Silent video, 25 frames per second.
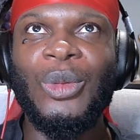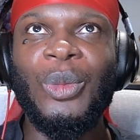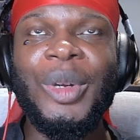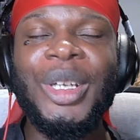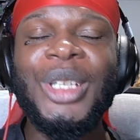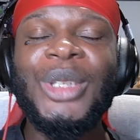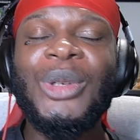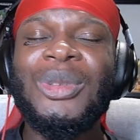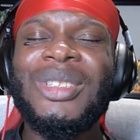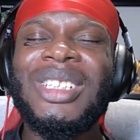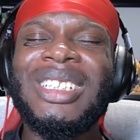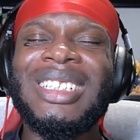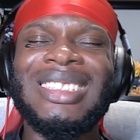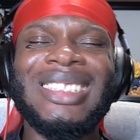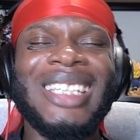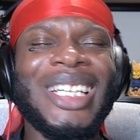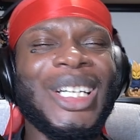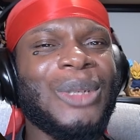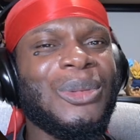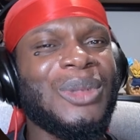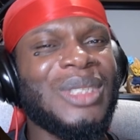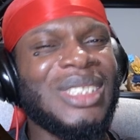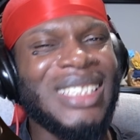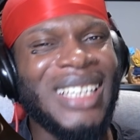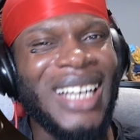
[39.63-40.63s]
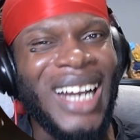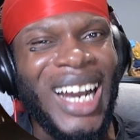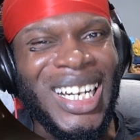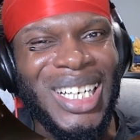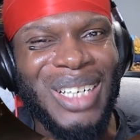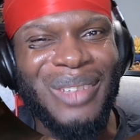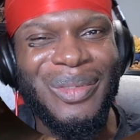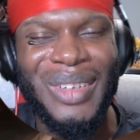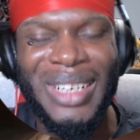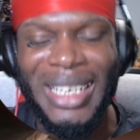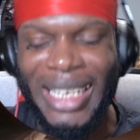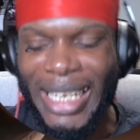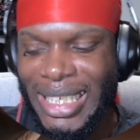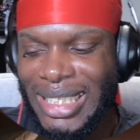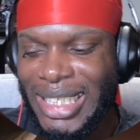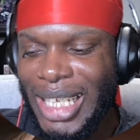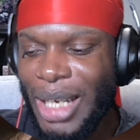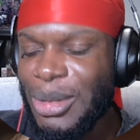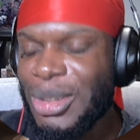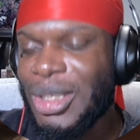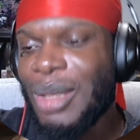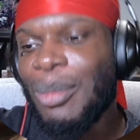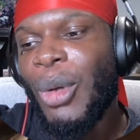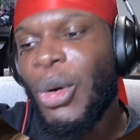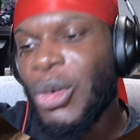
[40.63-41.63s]
we know the Stinger was kind of a
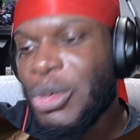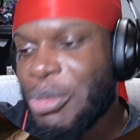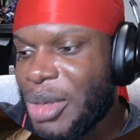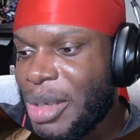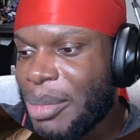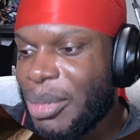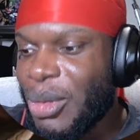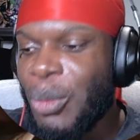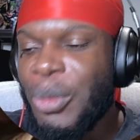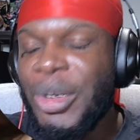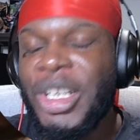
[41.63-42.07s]
letdown to most people.